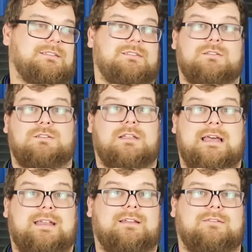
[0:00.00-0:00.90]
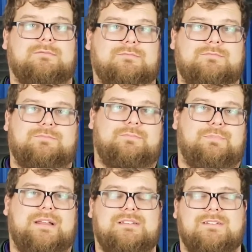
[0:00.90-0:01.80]
let it
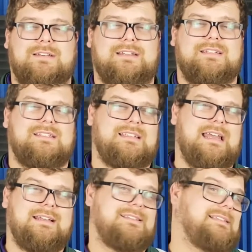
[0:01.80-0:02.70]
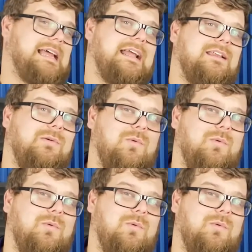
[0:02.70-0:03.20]
basically stay in stagnant